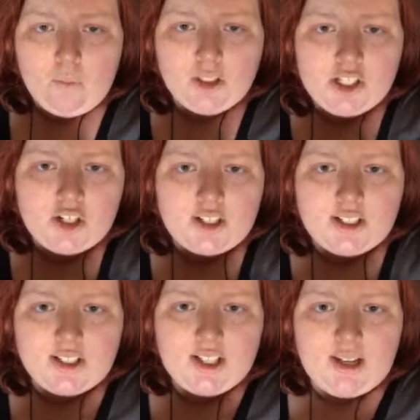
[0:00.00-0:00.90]
once you're
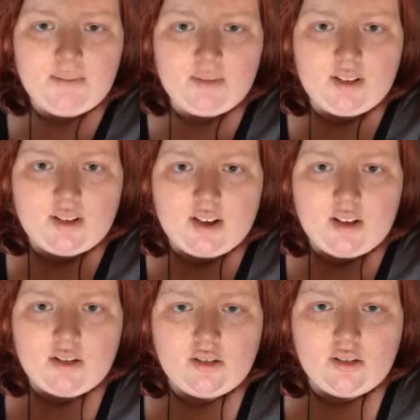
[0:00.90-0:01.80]
asleep,
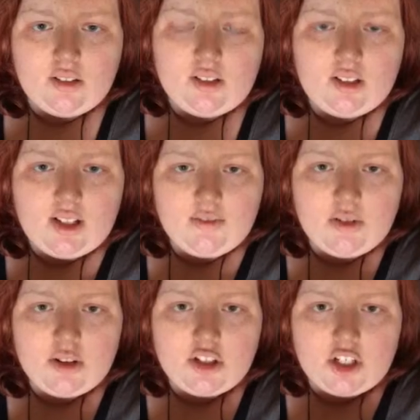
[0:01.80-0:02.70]
they'll give
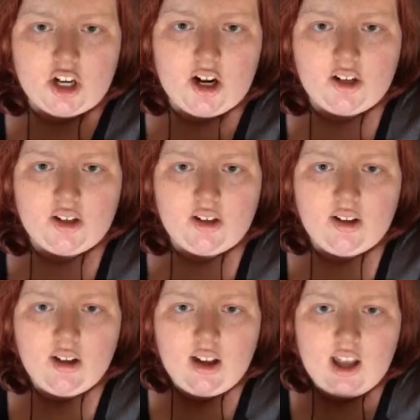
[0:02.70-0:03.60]
you the shock
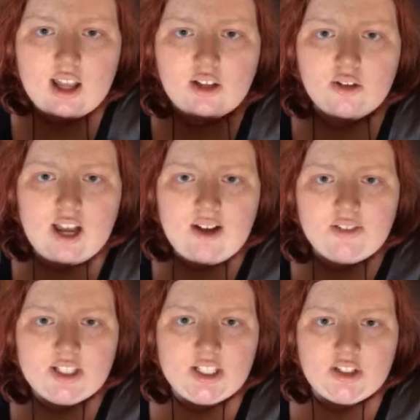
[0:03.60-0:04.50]
and you'll
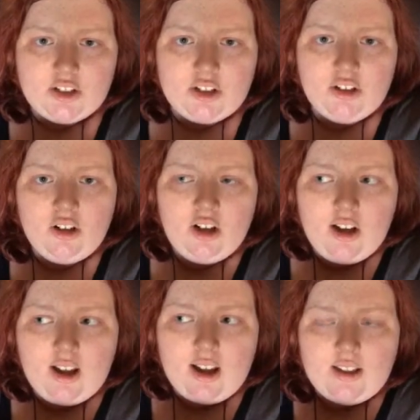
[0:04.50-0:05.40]
have a seizure.
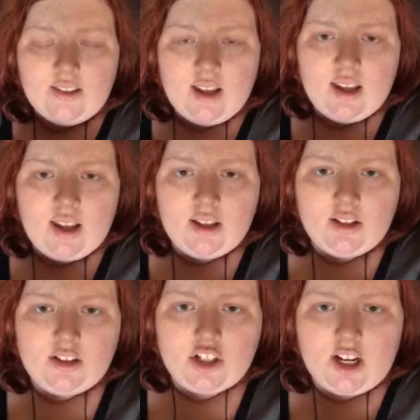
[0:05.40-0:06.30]
And
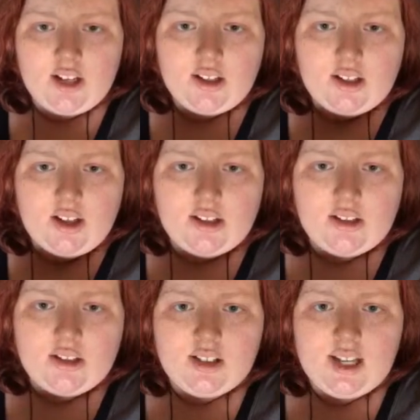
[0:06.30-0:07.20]
they check
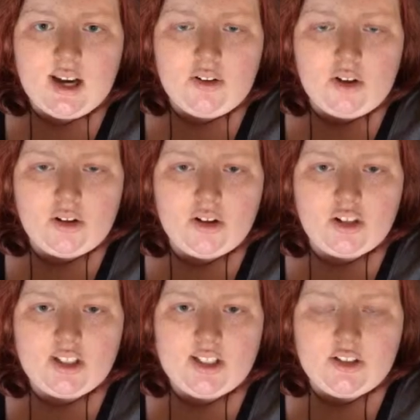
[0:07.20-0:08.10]
and see how long
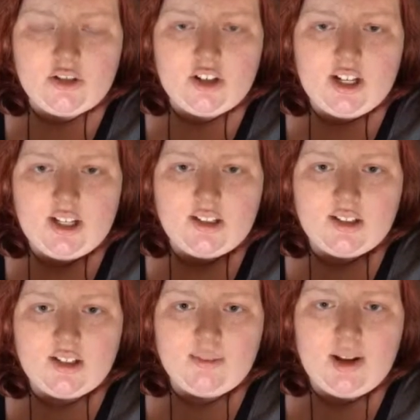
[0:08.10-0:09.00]
your seizure
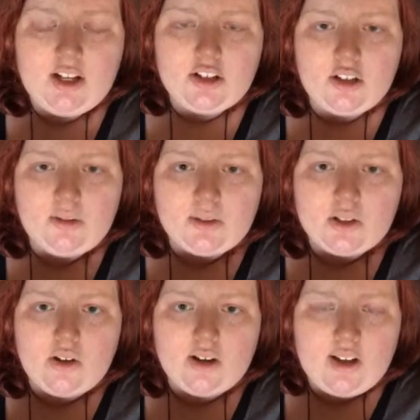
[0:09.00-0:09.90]
is and make sure it
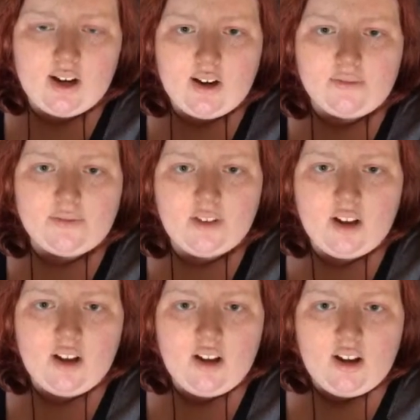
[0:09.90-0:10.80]
was long enough.
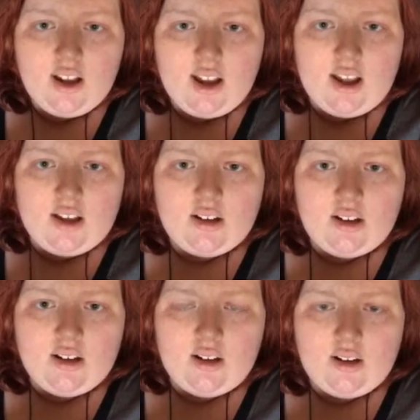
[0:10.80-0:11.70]

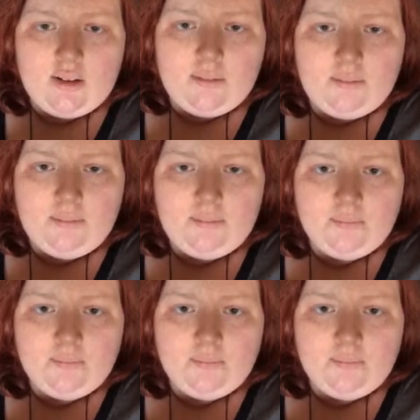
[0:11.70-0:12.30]
And